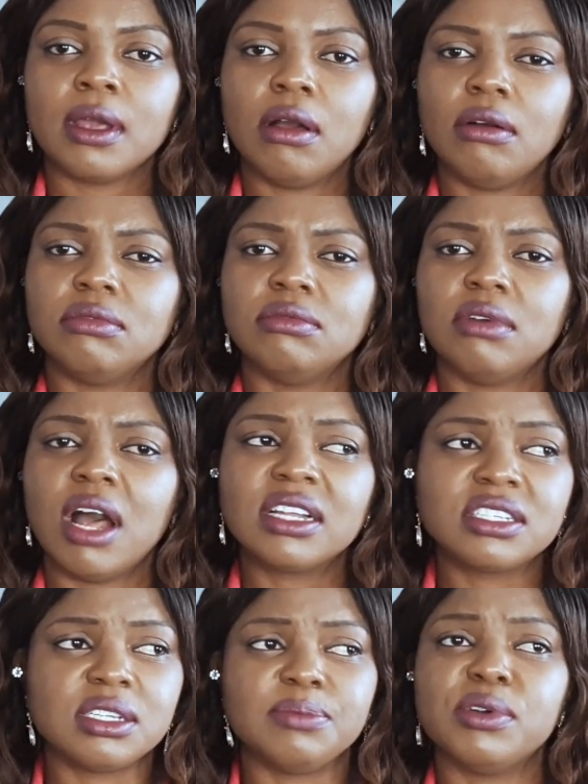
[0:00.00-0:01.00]
oh,
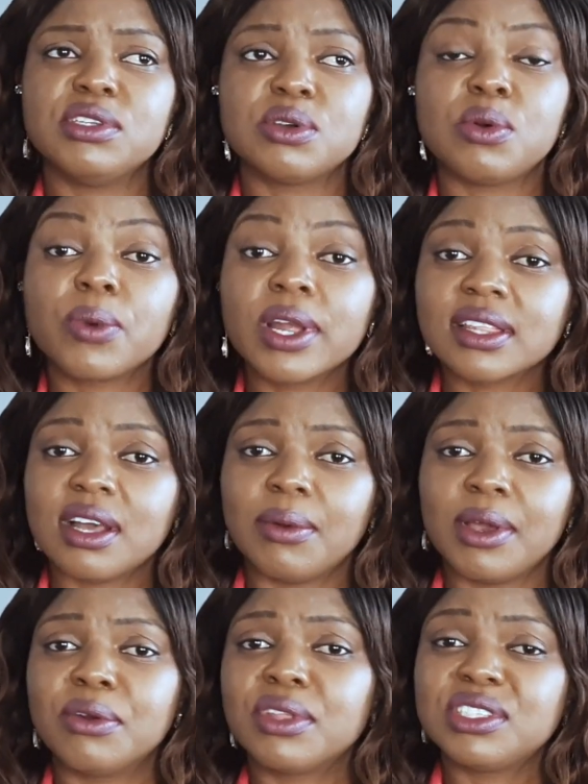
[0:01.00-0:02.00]
actually boys don't work that
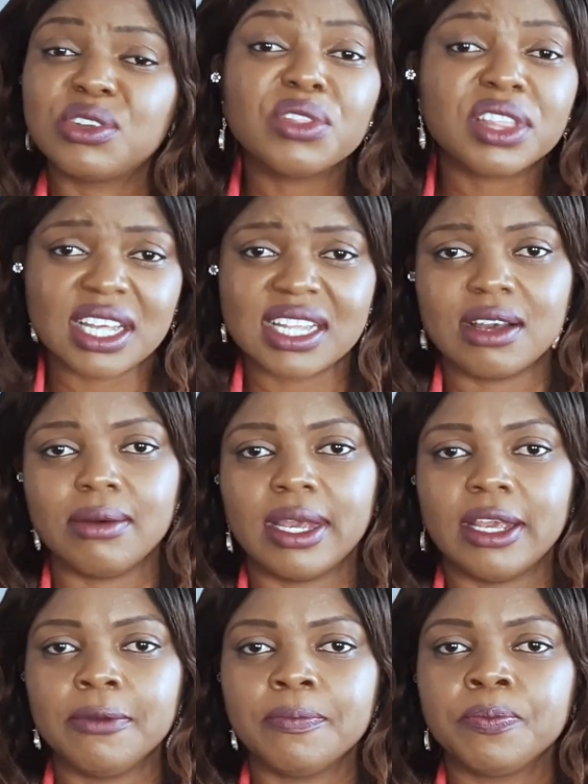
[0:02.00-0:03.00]
way, or they don't think that way.